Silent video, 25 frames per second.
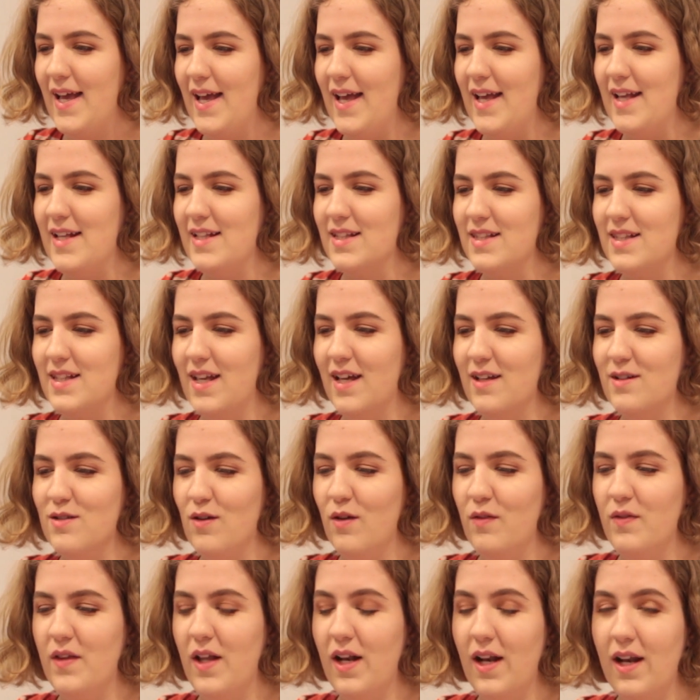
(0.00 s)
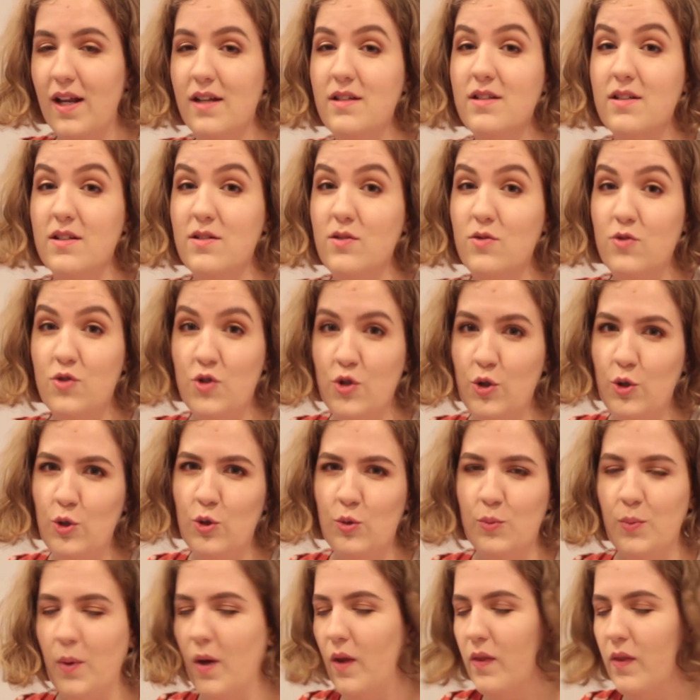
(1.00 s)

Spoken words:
is that on the London Tube